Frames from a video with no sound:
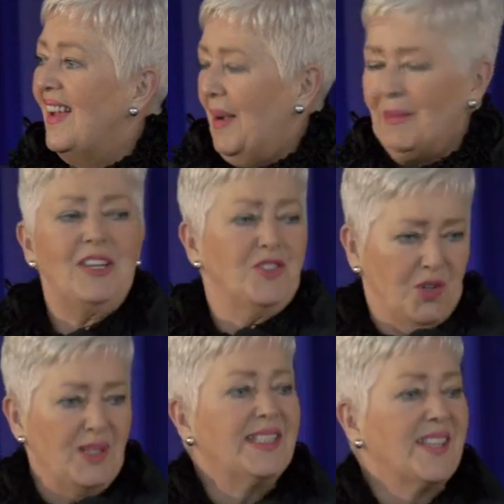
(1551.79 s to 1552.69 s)
I'm going to
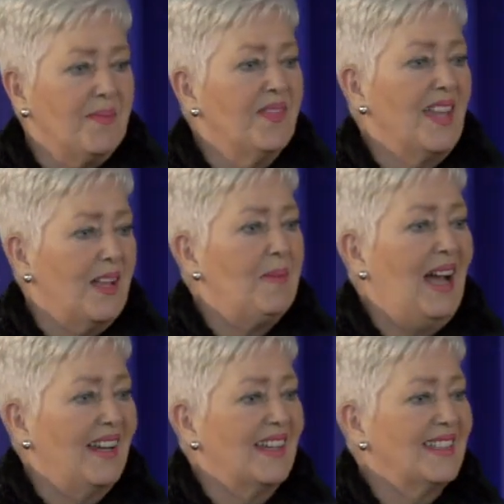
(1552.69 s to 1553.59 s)
do something
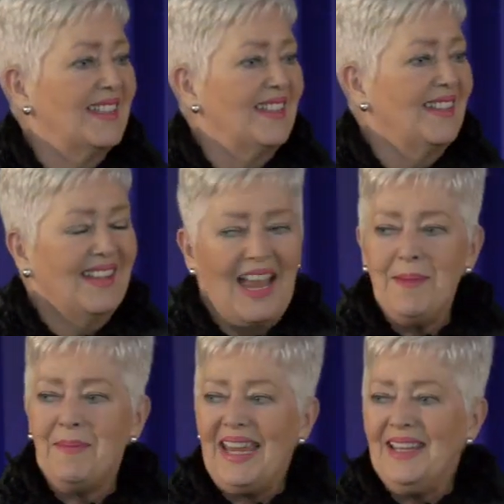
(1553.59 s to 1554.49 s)
about it.
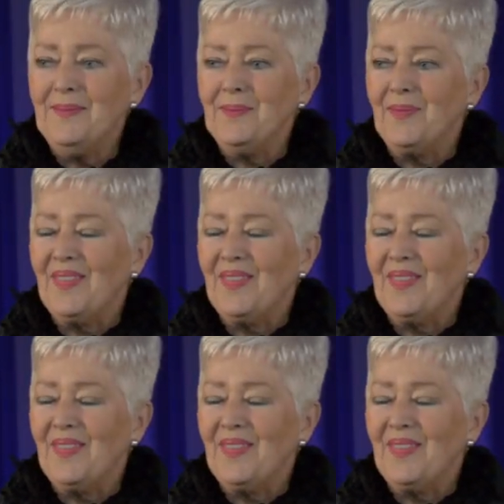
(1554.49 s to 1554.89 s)
Amen.